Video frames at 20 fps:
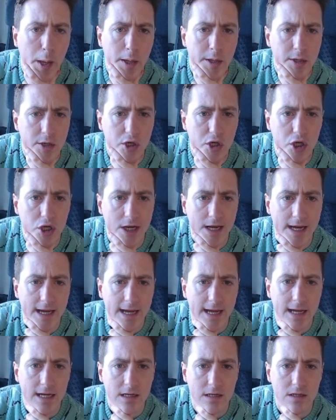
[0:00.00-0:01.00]

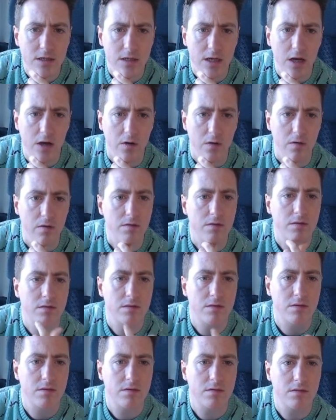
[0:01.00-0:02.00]
Checks. Oh.
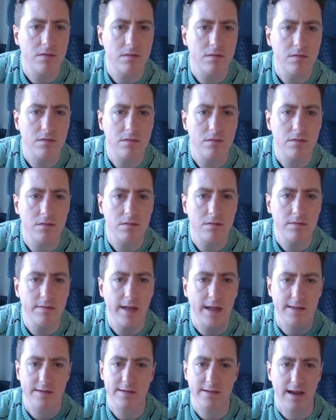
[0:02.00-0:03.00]

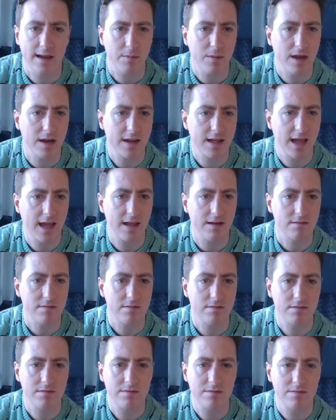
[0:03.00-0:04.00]
That's checkmate again.
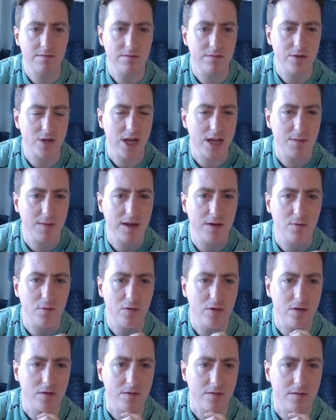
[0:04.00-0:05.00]
Checkmate in
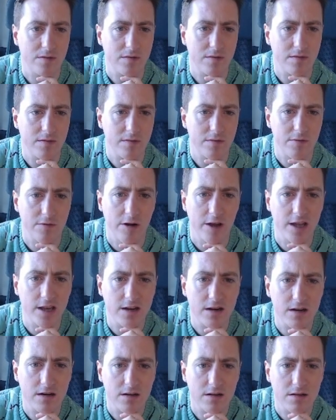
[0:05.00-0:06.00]
one, right?
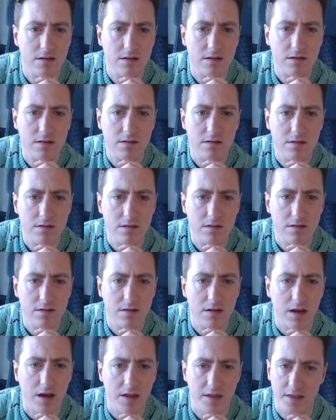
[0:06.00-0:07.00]

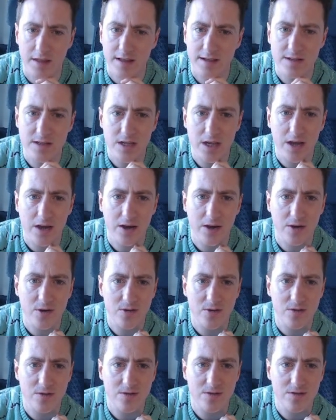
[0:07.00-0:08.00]
I think so.
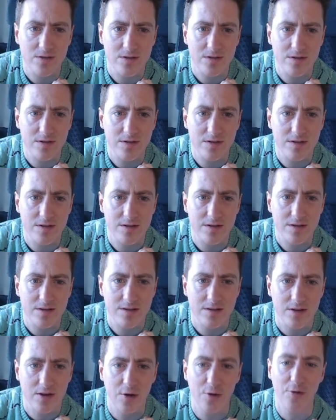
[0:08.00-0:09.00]

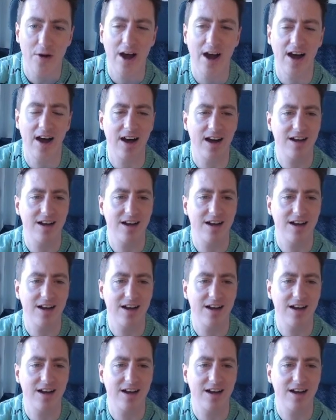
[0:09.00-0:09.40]
Hurrah.